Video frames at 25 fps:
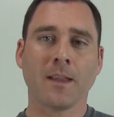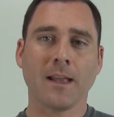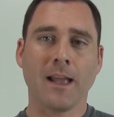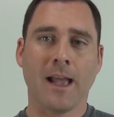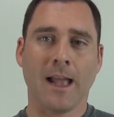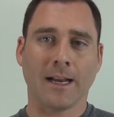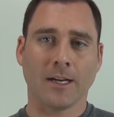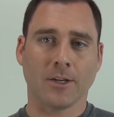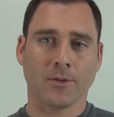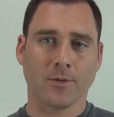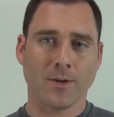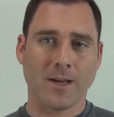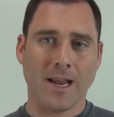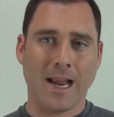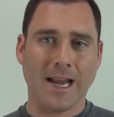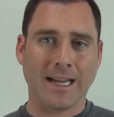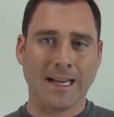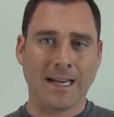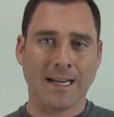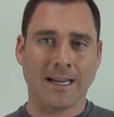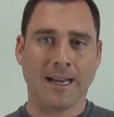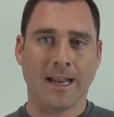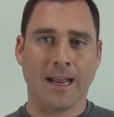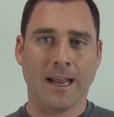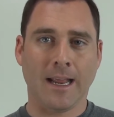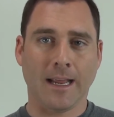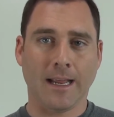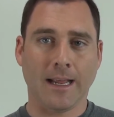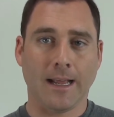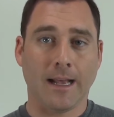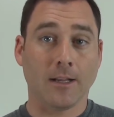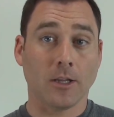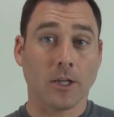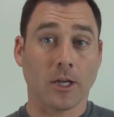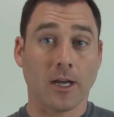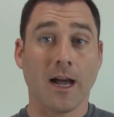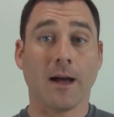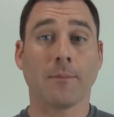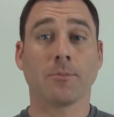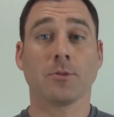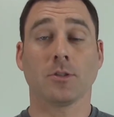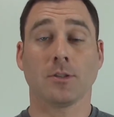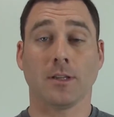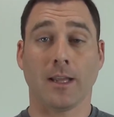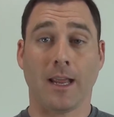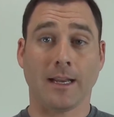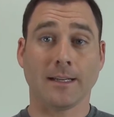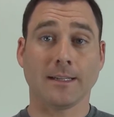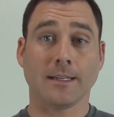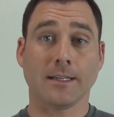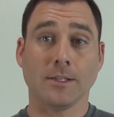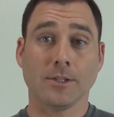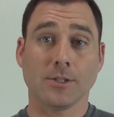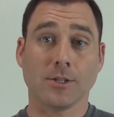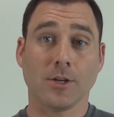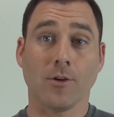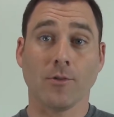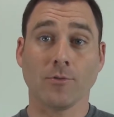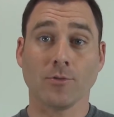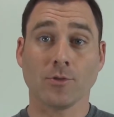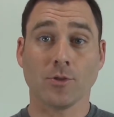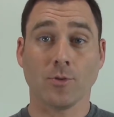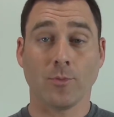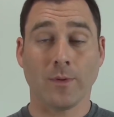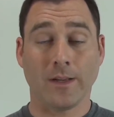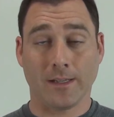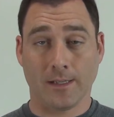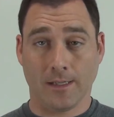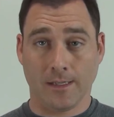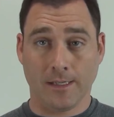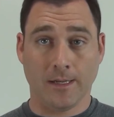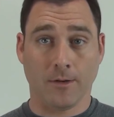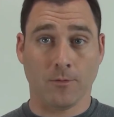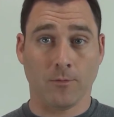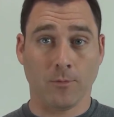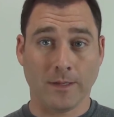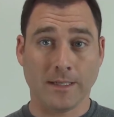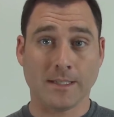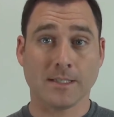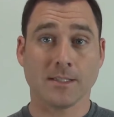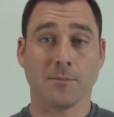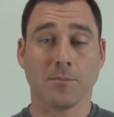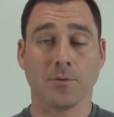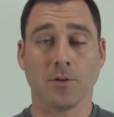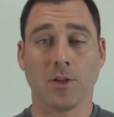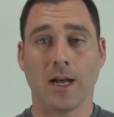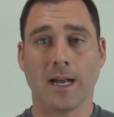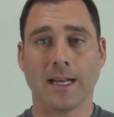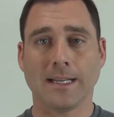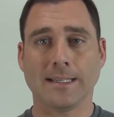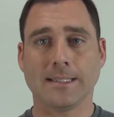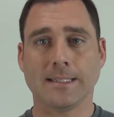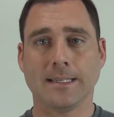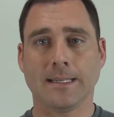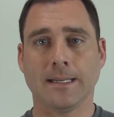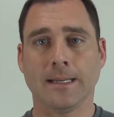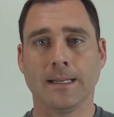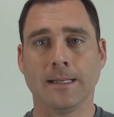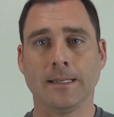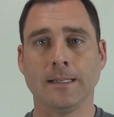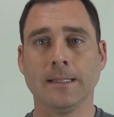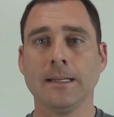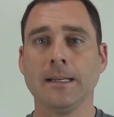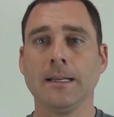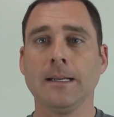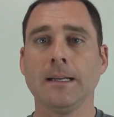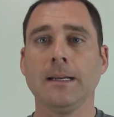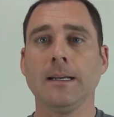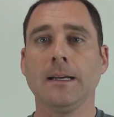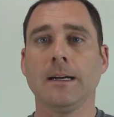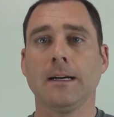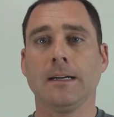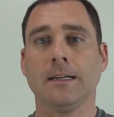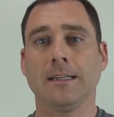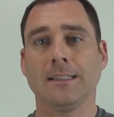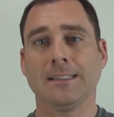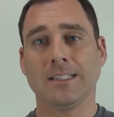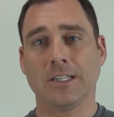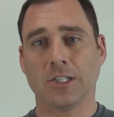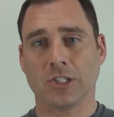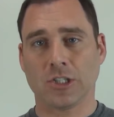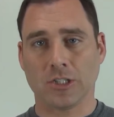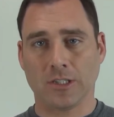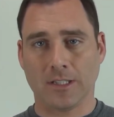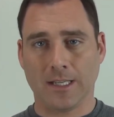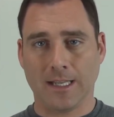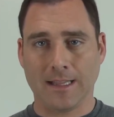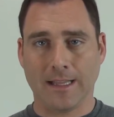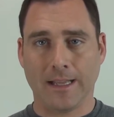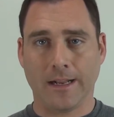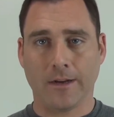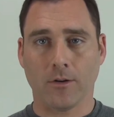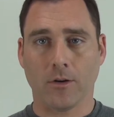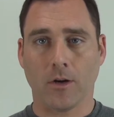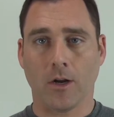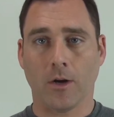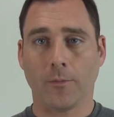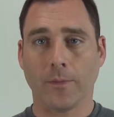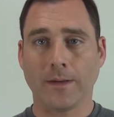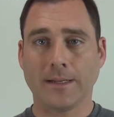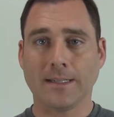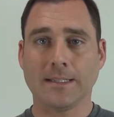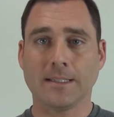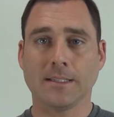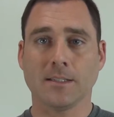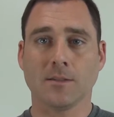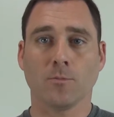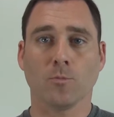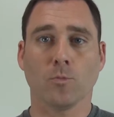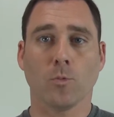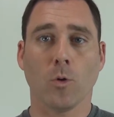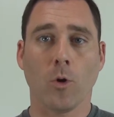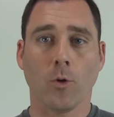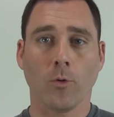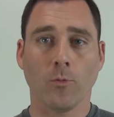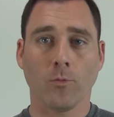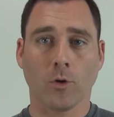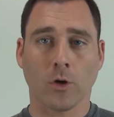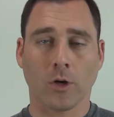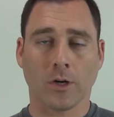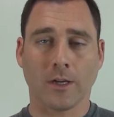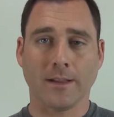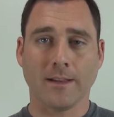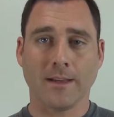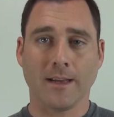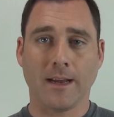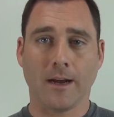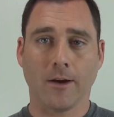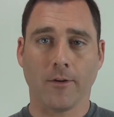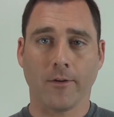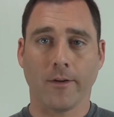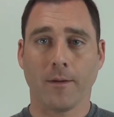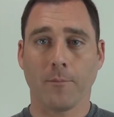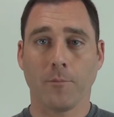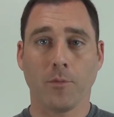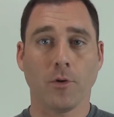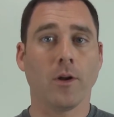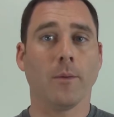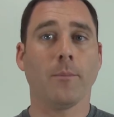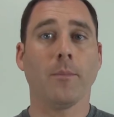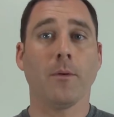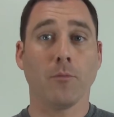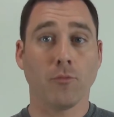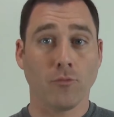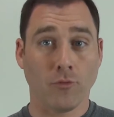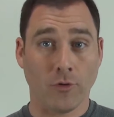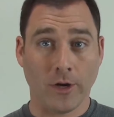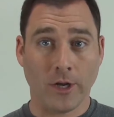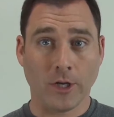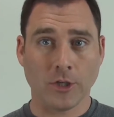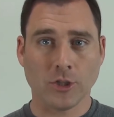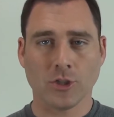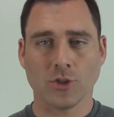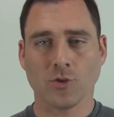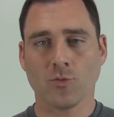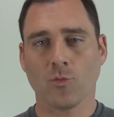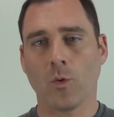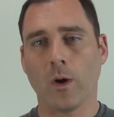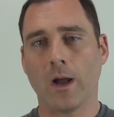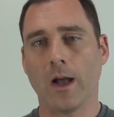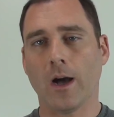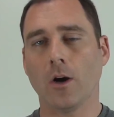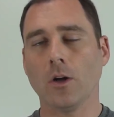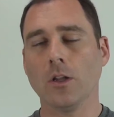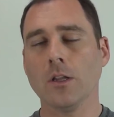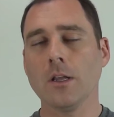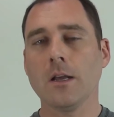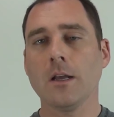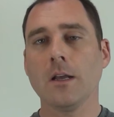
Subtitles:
and creating a helicopter landing zone so we could get resupplies in. Additionally, later on, we did some road work in the area, put up a bridge as well.